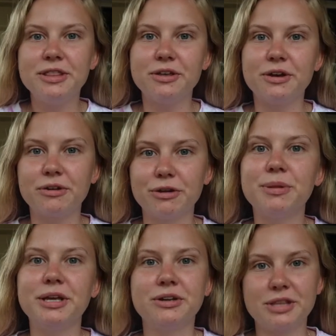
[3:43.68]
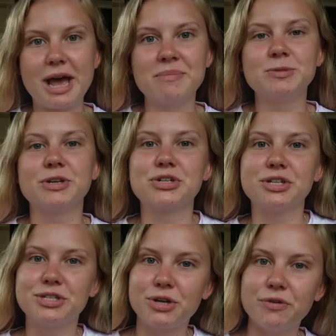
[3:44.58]
the group leader and the cabin
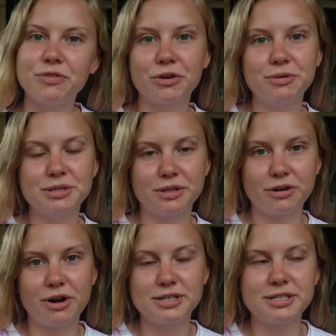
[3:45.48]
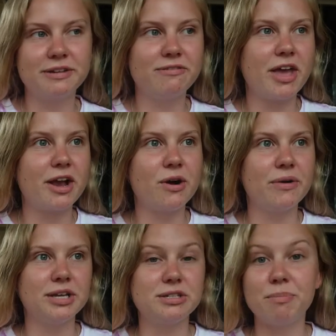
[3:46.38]
specialist go with the group to lacrosse, and if they're
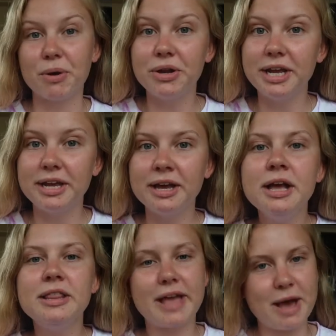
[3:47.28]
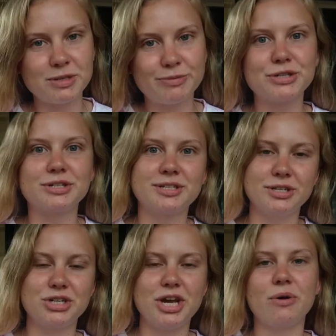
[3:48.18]
going to boating, the cabin specialist
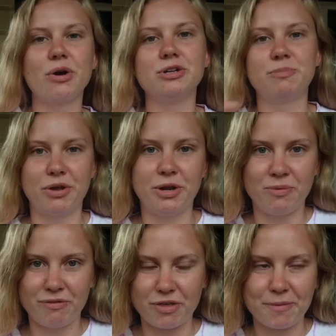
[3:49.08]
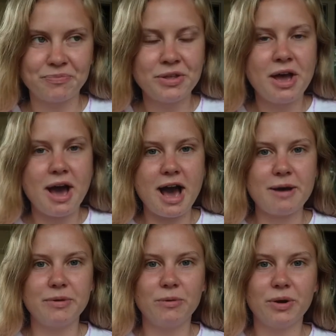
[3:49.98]
and the GL go to boating with them.
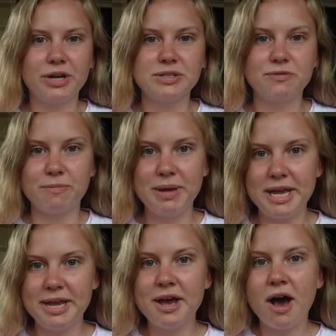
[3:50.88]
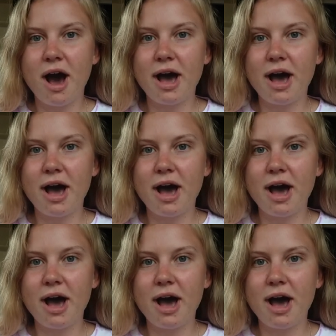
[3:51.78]
Whereas for me,